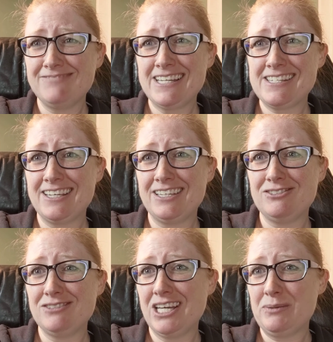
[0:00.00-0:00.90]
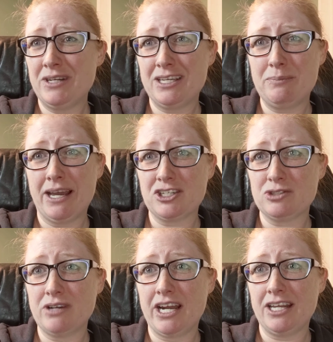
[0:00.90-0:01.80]
that's it. I'm going to get back
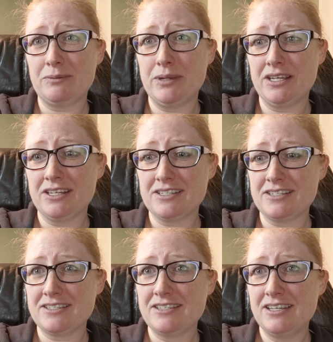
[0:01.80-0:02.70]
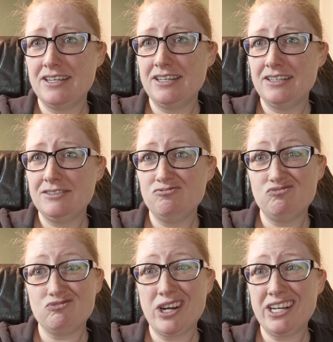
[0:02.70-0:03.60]
to writing because
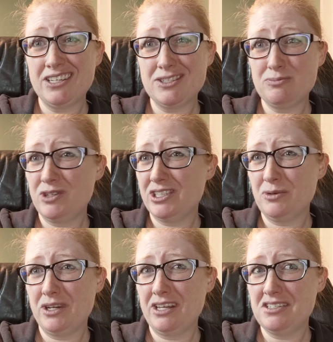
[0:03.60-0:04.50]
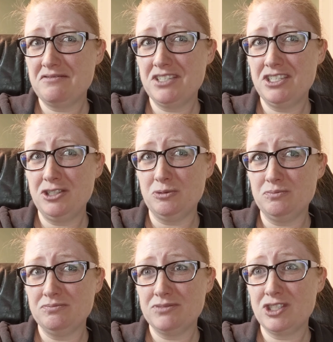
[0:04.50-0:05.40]
writing is really what I love to do.
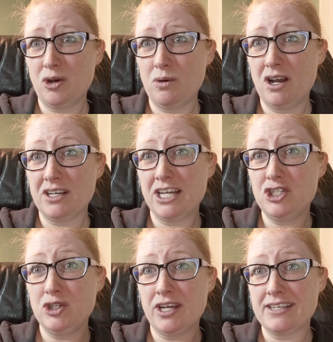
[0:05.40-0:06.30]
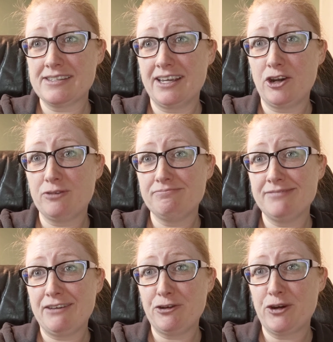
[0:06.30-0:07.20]
So I'll catch you guys later.
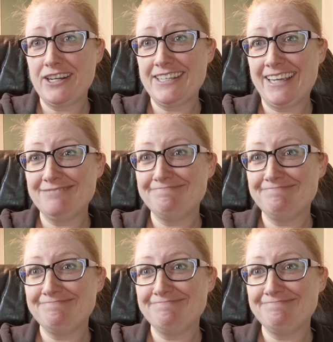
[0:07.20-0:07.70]
Have a great day.